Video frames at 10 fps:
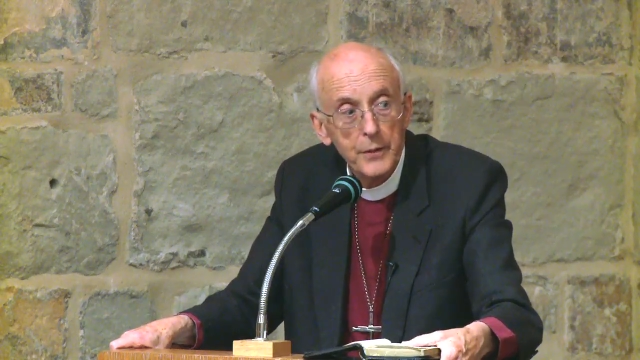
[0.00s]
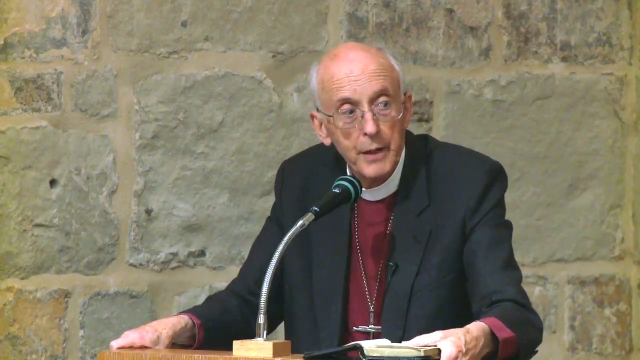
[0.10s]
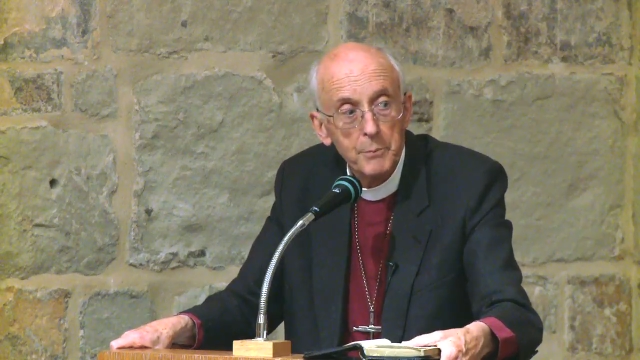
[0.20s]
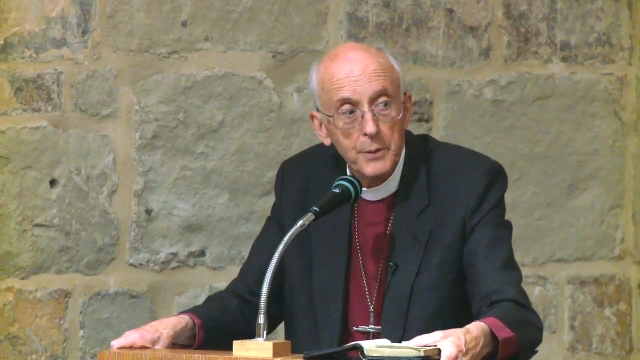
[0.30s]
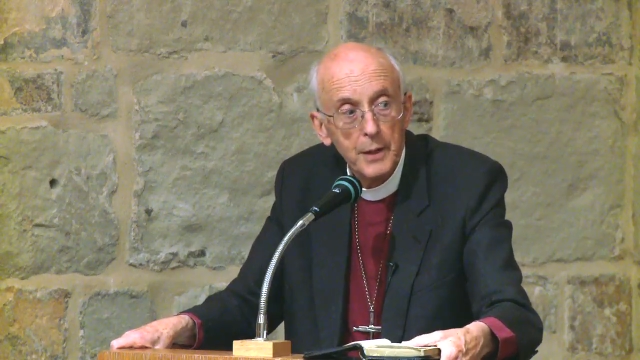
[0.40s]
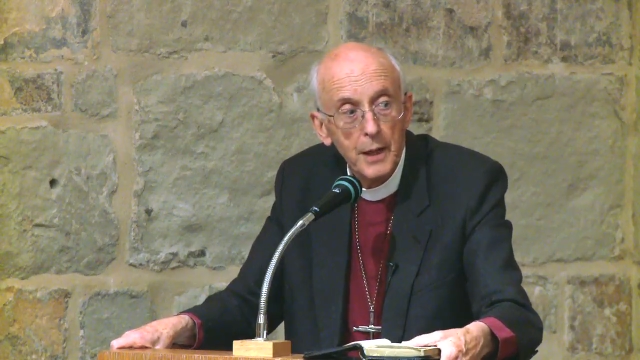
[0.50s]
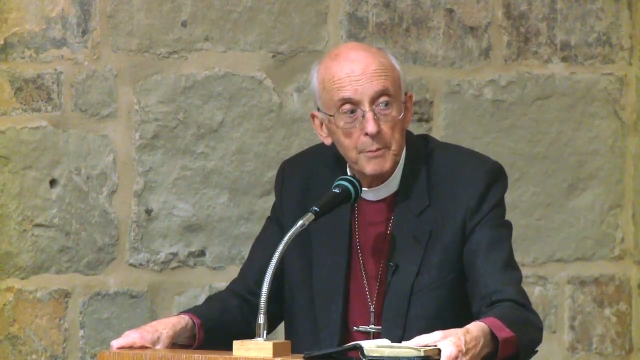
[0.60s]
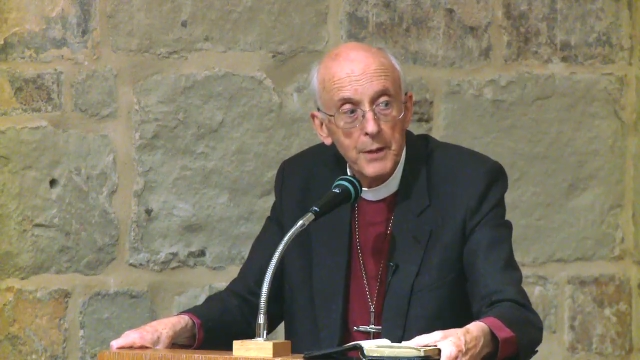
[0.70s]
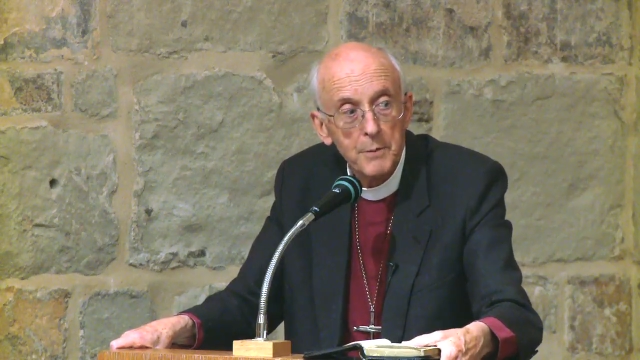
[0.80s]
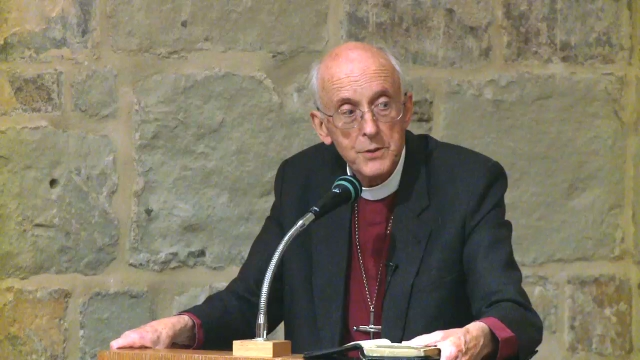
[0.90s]
that prayer,
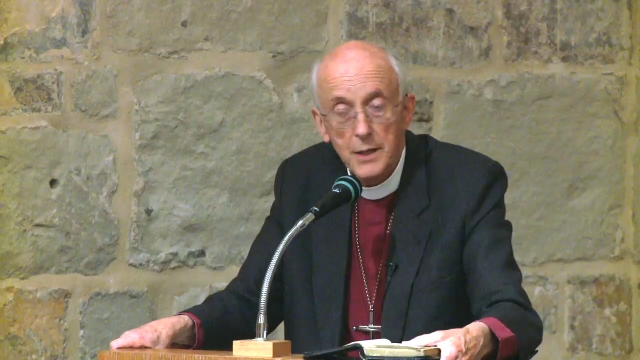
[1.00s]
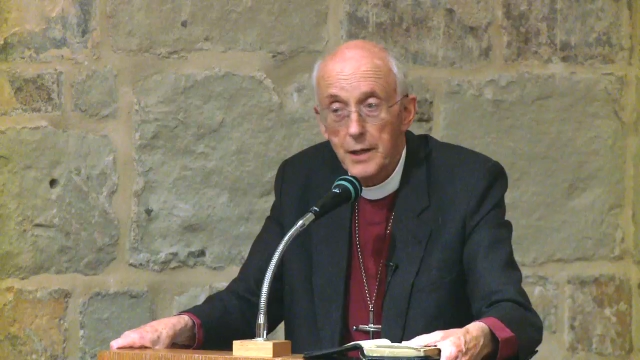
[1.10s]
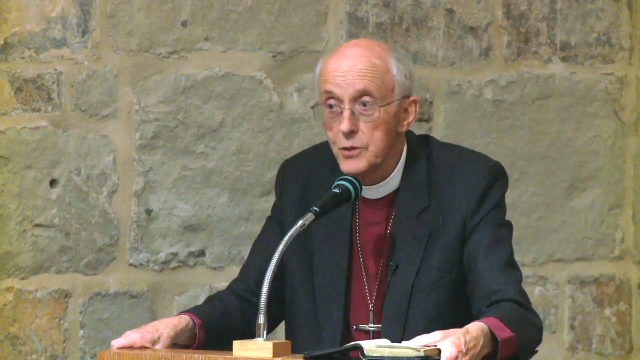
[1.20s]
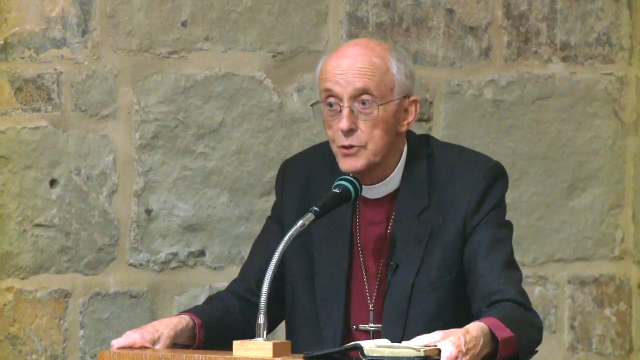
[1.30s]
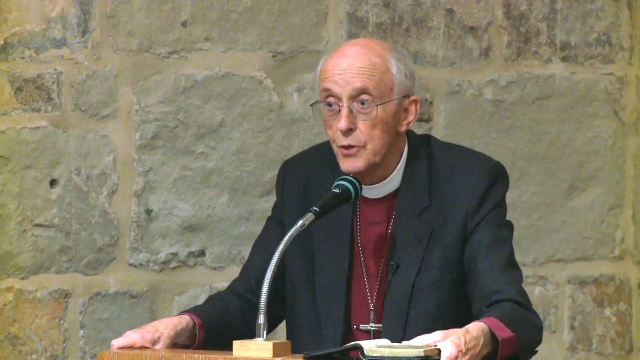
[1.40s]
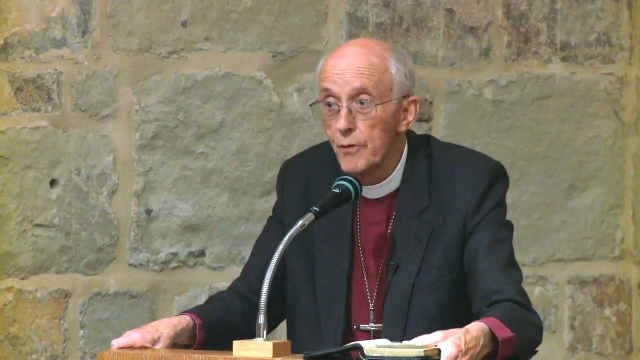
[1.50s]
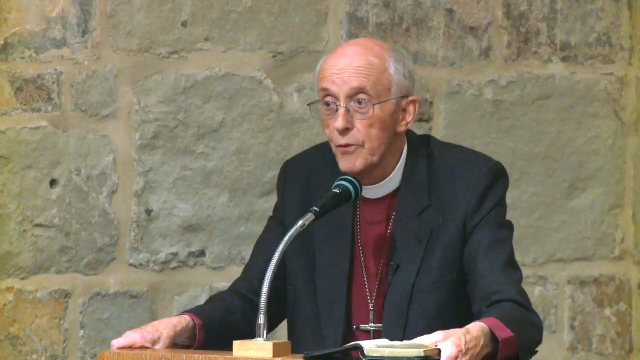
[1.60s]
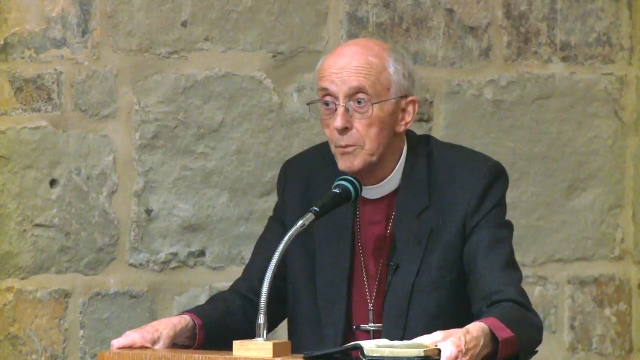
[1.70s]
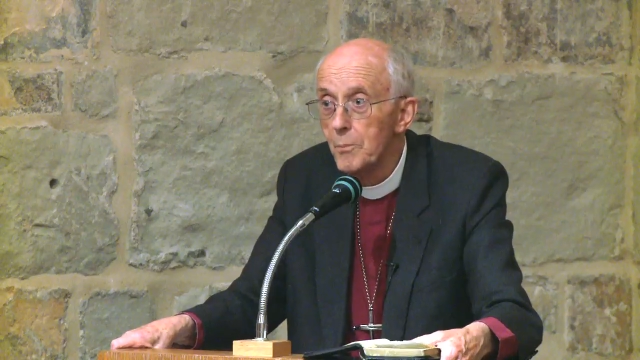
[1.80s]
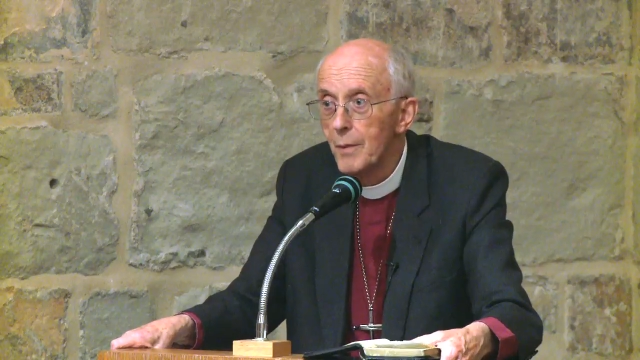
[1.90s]
perhaps thousands
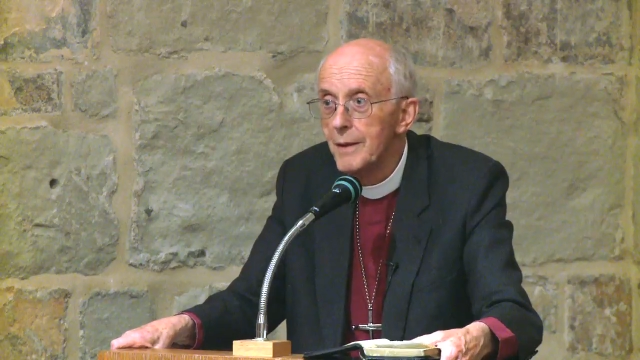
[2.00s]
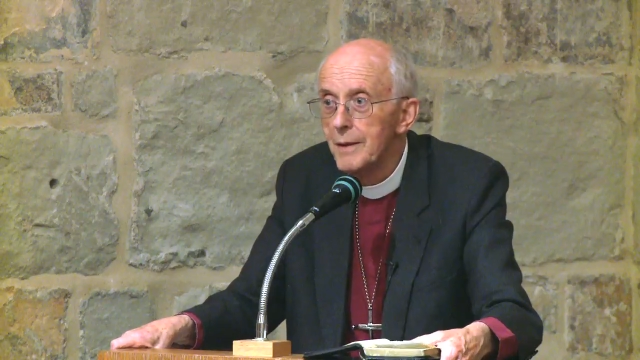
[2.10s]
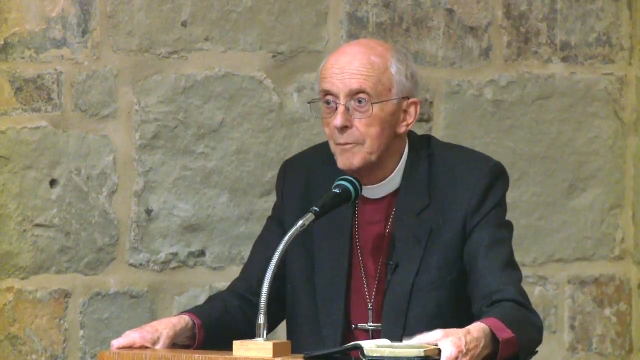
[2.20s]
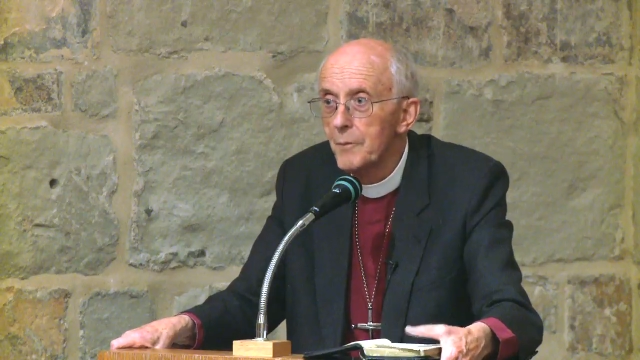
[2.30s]
of them,